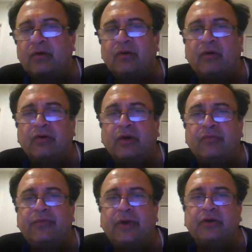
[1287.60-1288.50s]
or
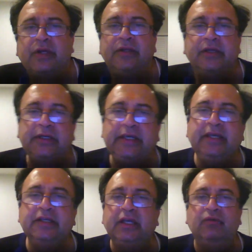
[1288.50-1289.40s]
the E
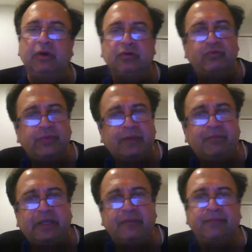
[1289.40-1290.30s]
is equal to
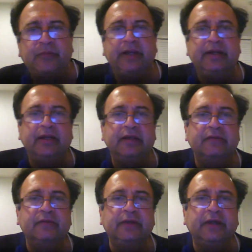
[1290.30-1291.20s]
VB, right? As
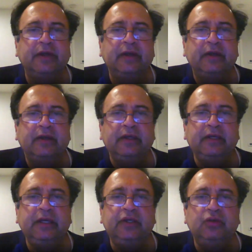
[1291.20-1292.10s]
we
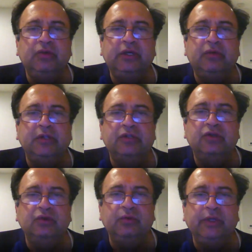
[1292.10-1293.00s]
EQ equals
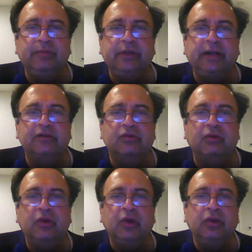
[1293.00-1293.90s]
QVB, right?
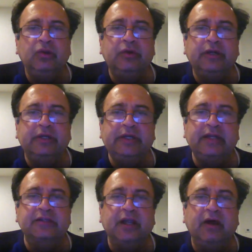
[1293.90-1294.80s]
So you can
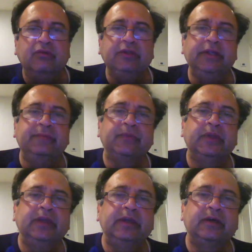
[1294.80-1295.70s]
cancel out the
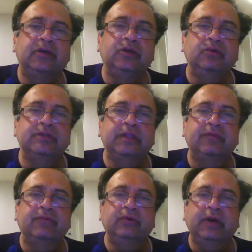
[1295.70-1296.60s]
Q's, and
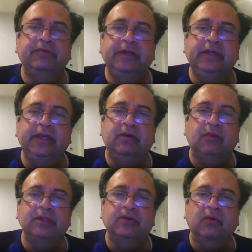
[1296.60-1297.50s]
therefore you have E
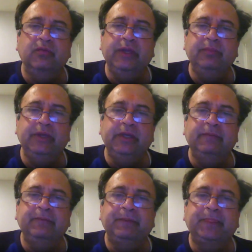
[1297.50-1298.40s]
equals VB,
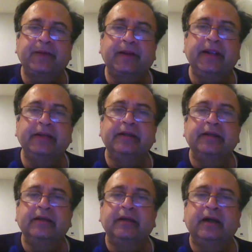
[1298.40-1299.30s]
right?
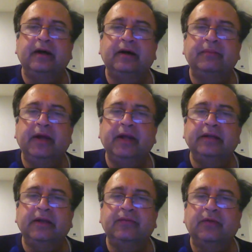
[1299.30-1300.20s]
And
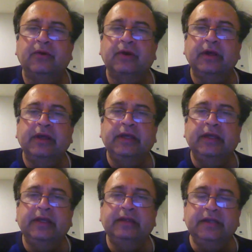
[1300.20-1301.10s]
therefore
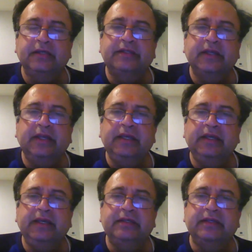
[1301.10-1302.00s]
this E
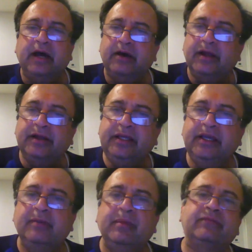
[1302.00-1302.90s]
is
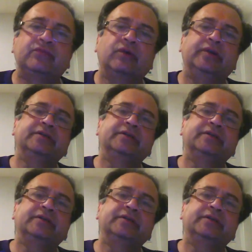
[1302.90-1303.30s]
EMF, so it